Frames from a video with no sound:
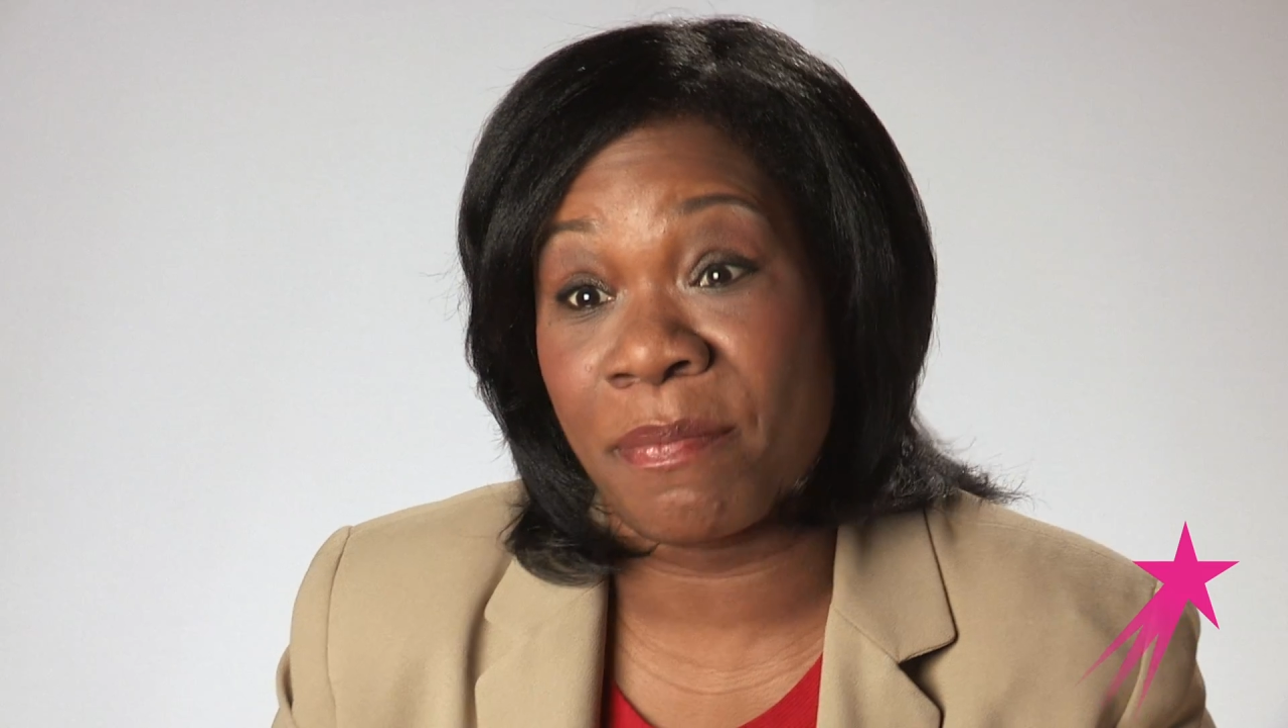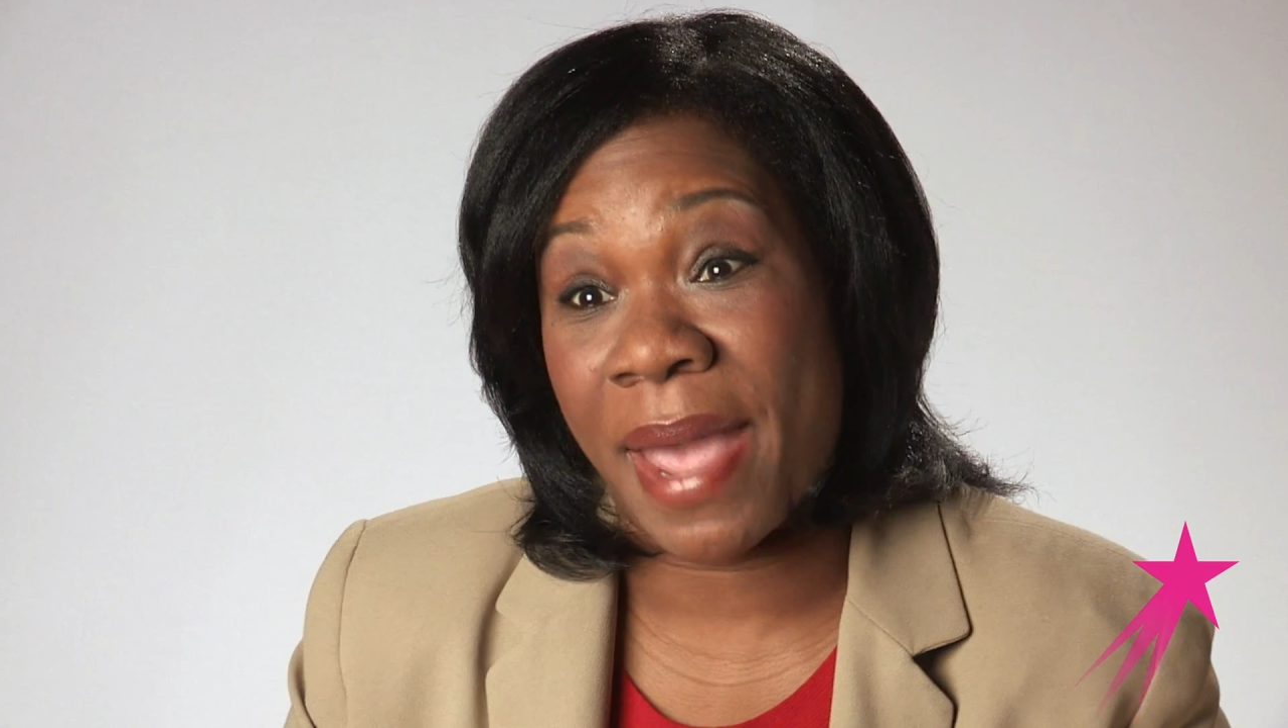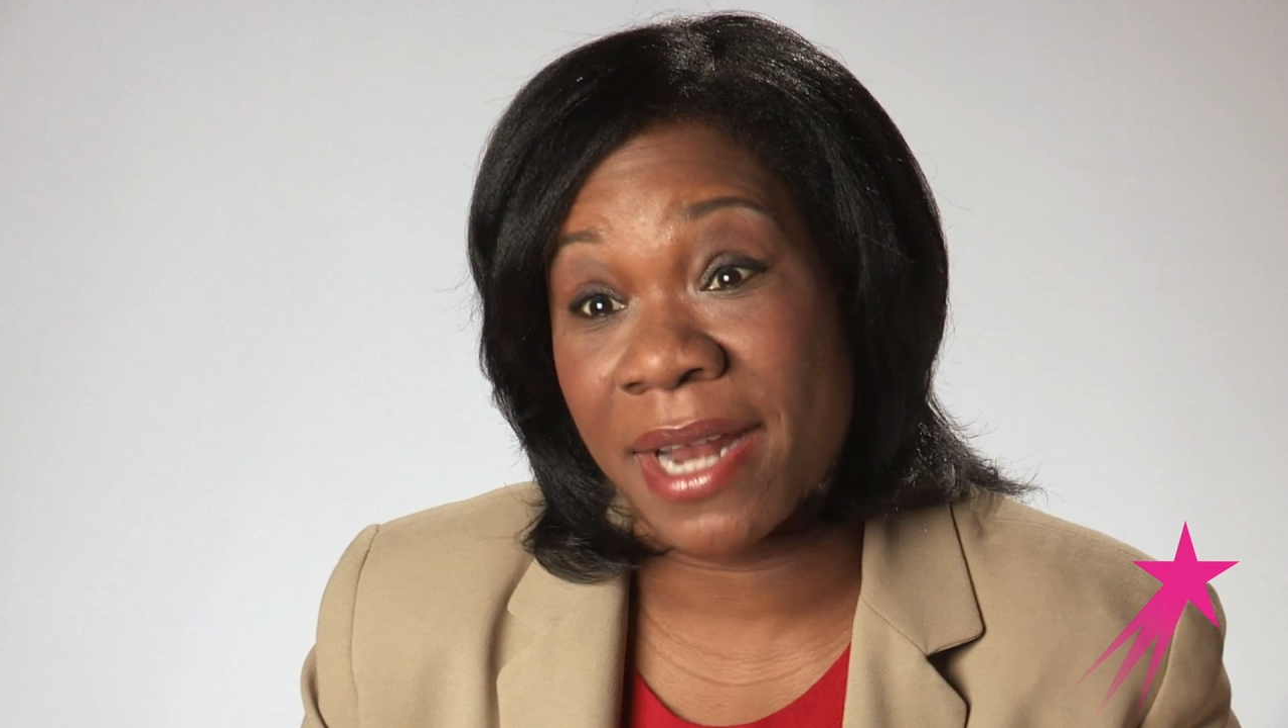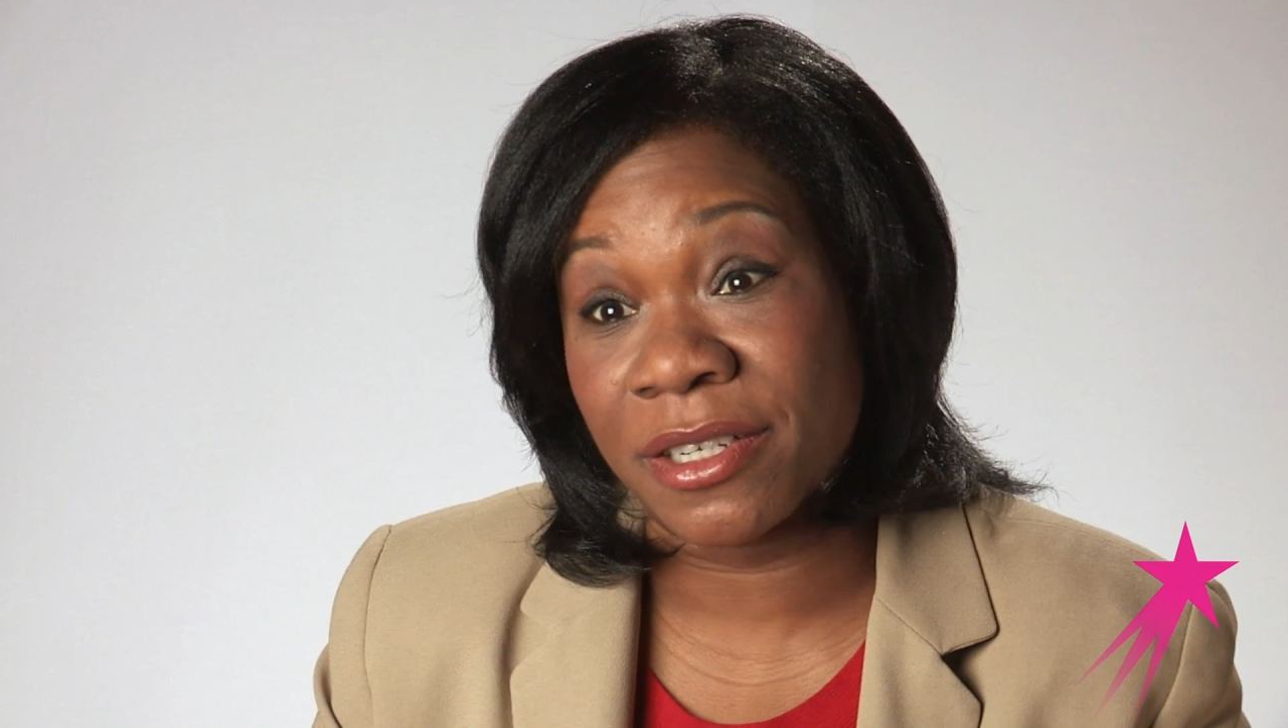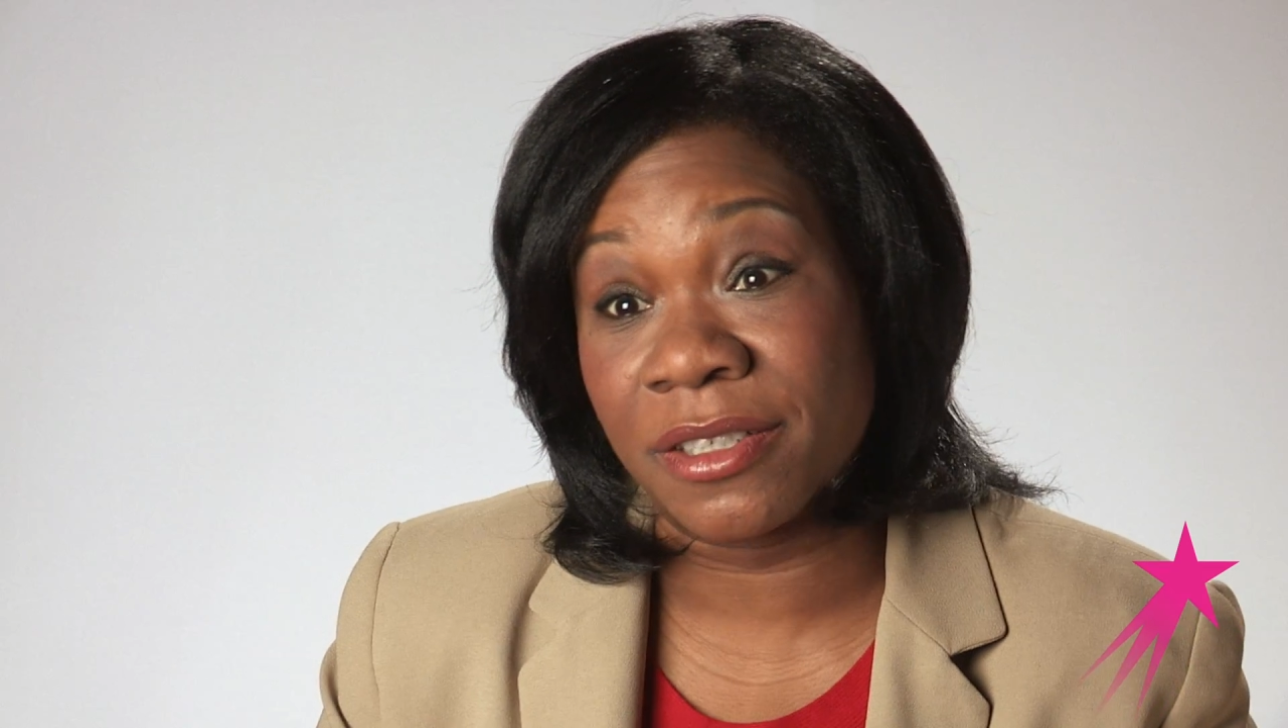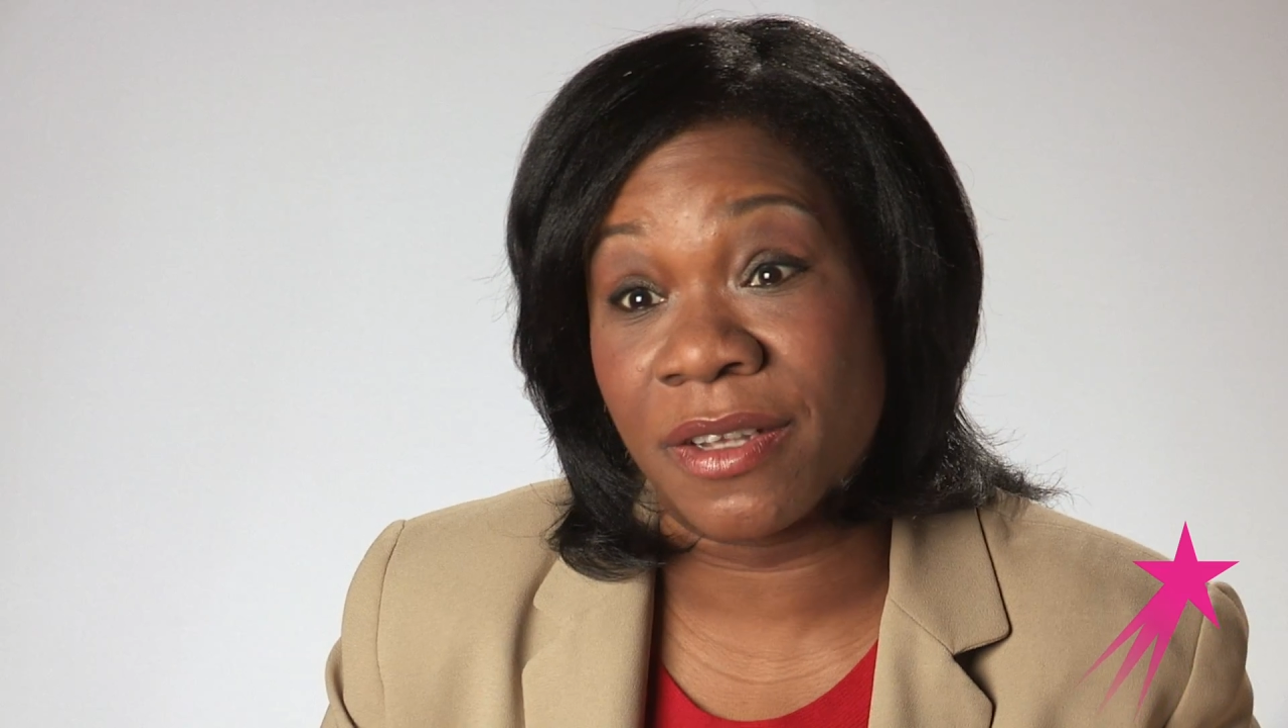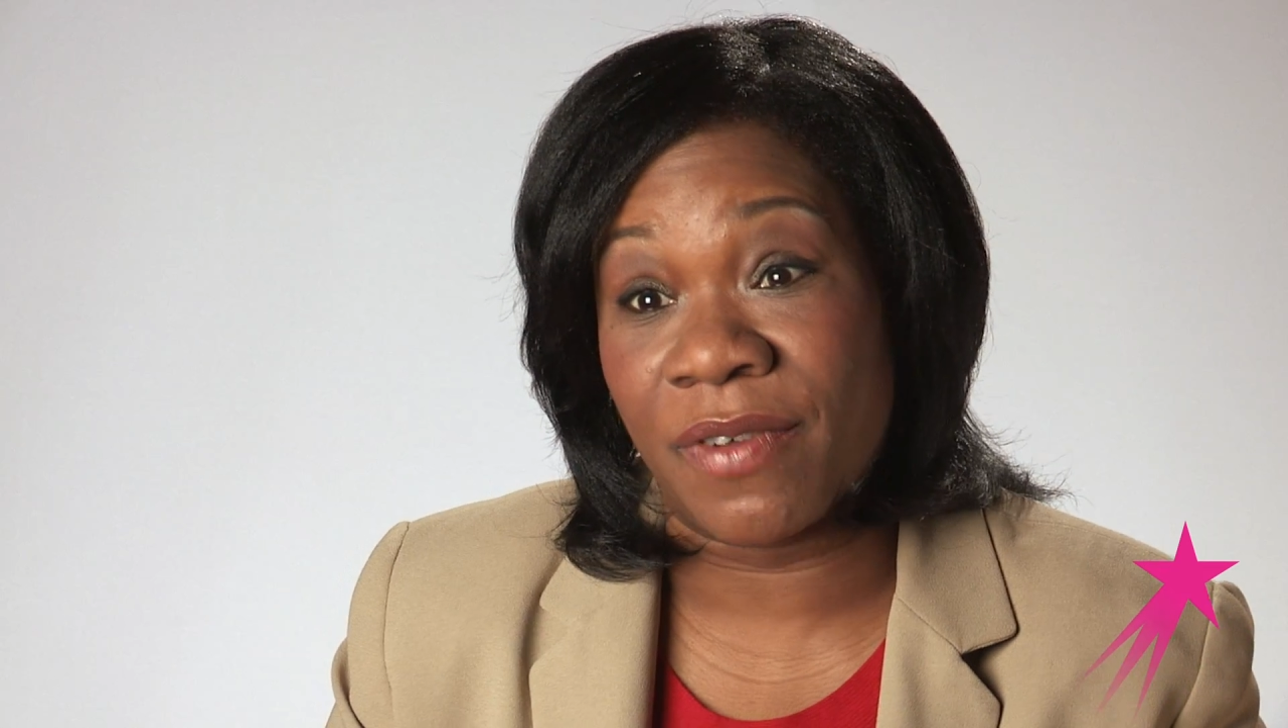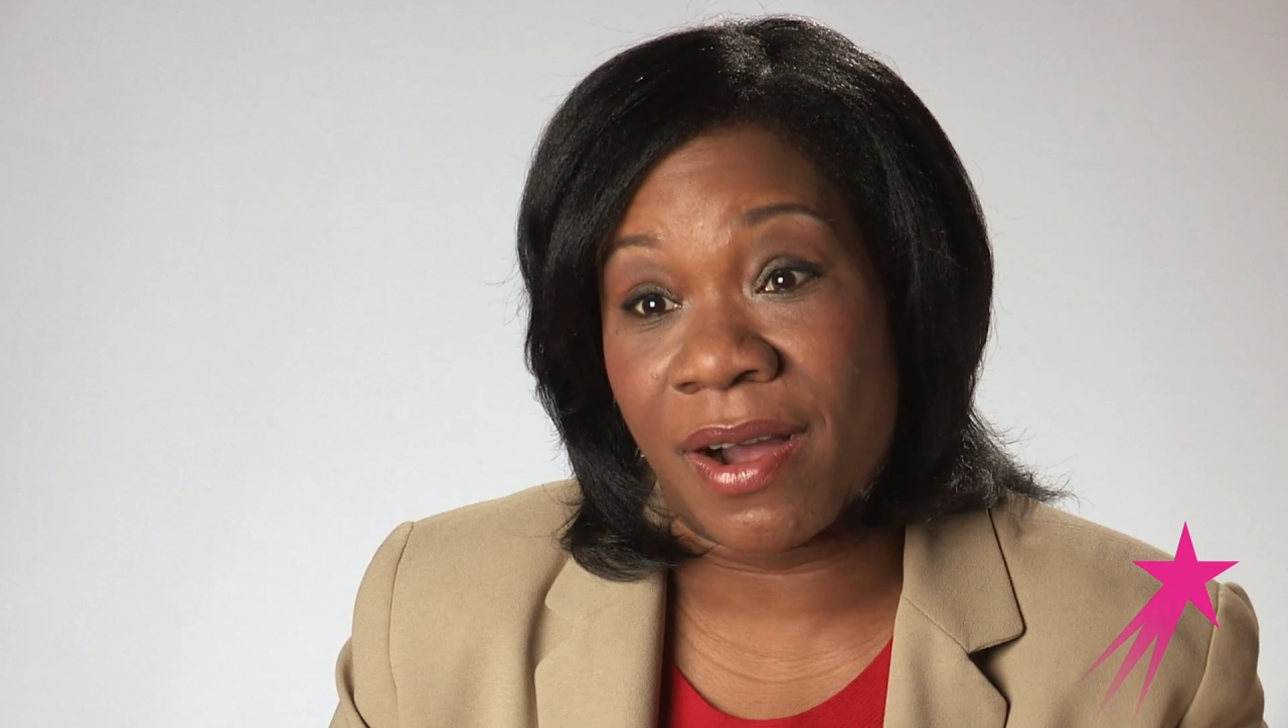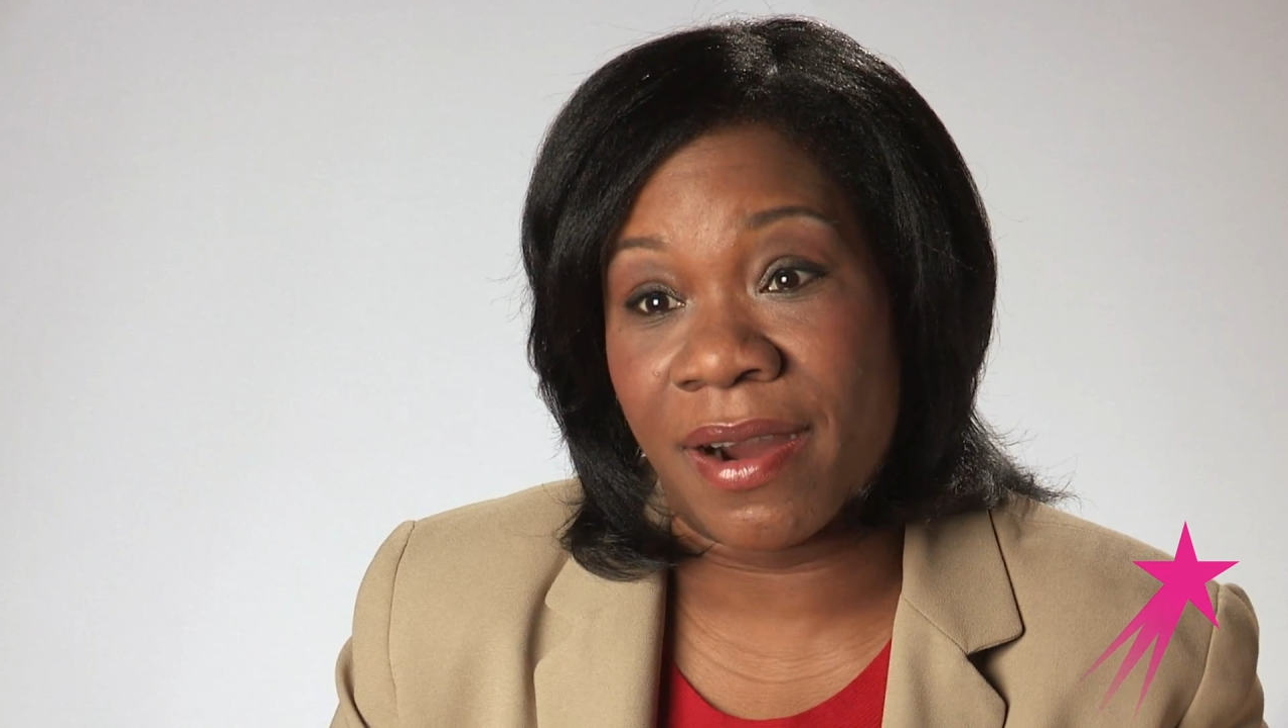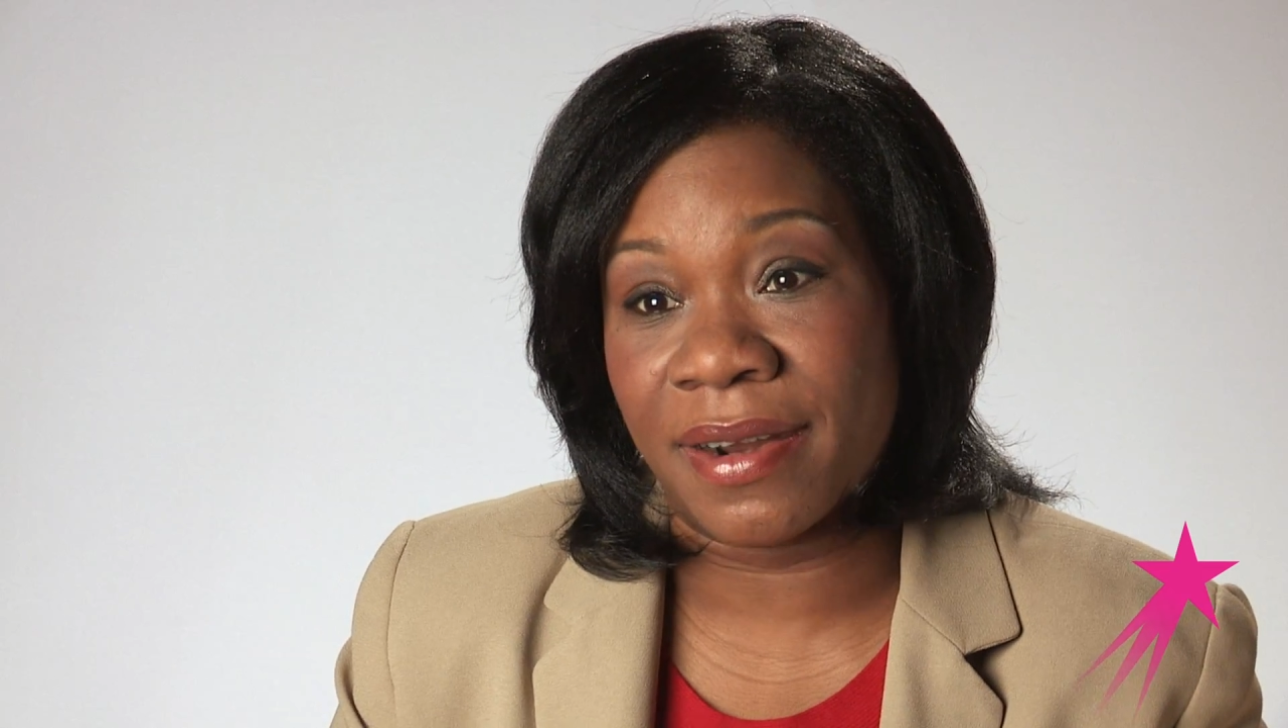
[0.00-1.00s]
Bachelor's of
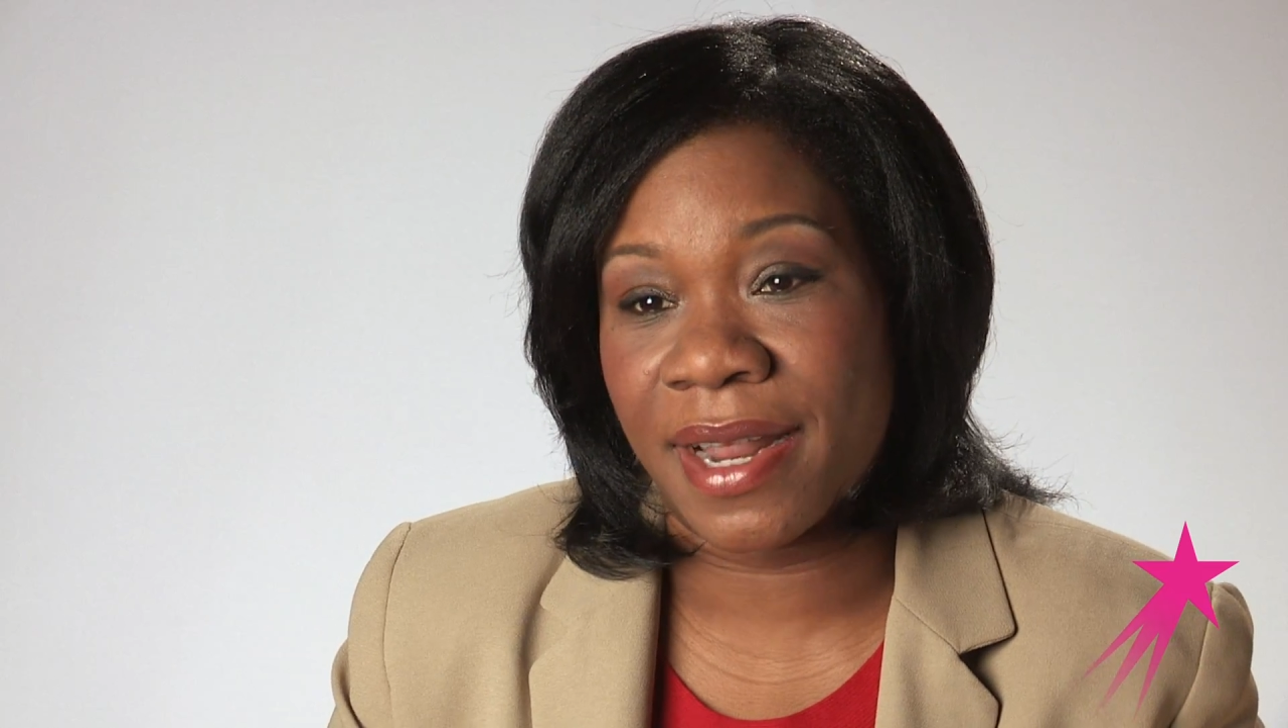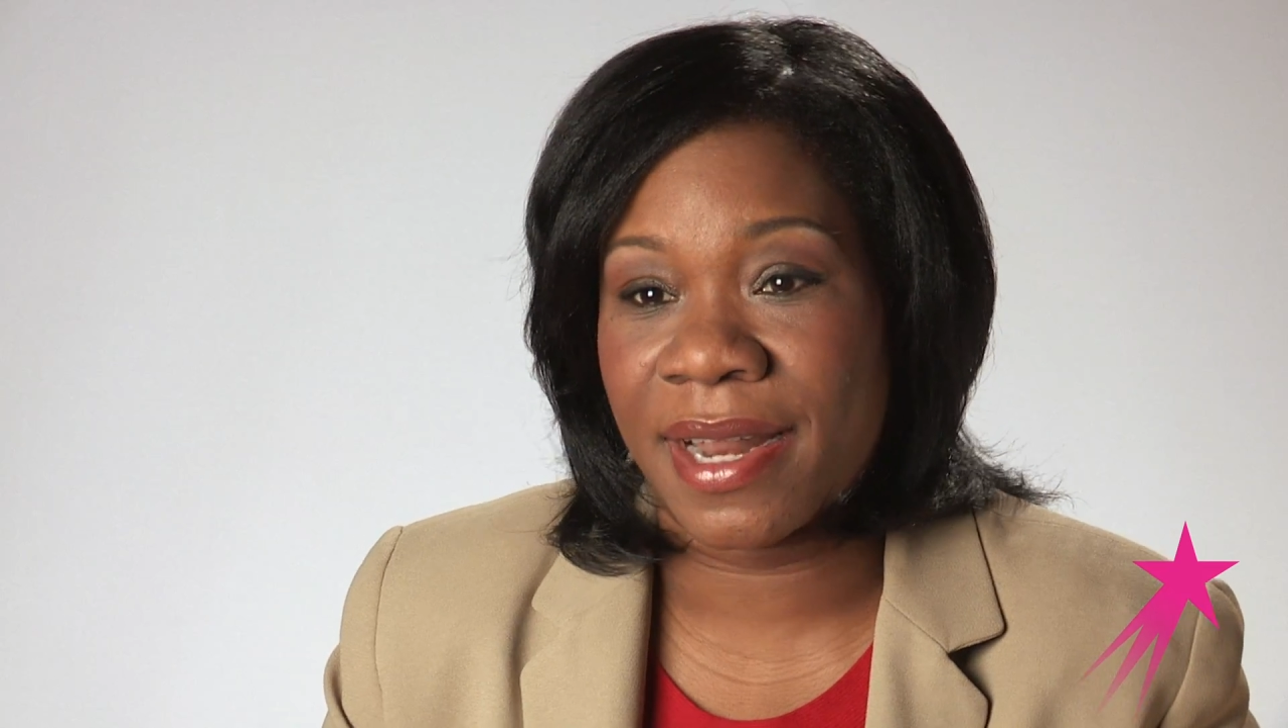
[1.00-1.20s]
Art,